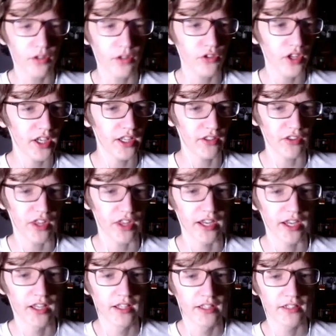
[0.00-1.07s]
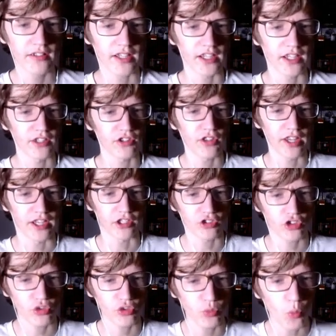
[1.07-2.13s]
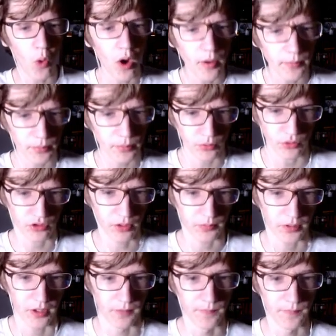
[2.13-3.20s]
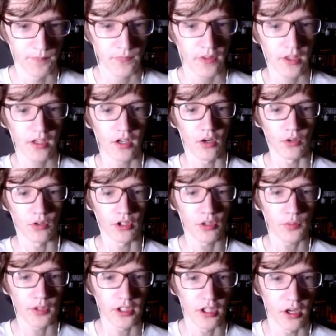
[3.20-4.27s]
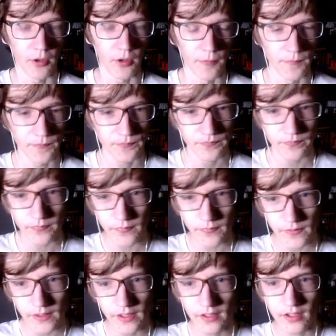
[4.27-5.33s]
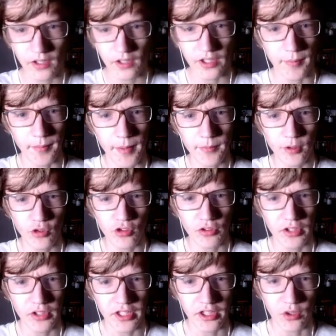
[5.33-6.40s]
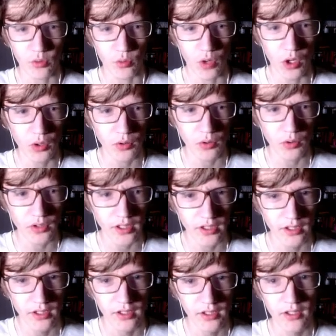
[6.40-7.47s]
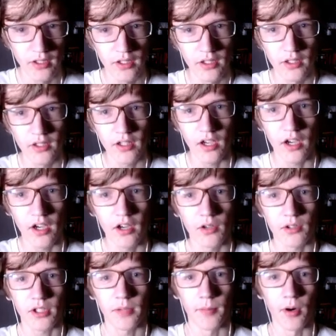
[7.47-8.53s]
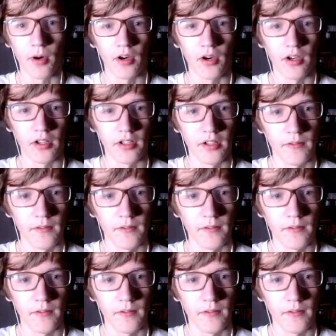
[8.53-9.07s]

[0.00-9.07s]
Looks like it's like like a like a swamp or something. Oh, here we go. Okay, maybe you should look at the road. Oh, come on.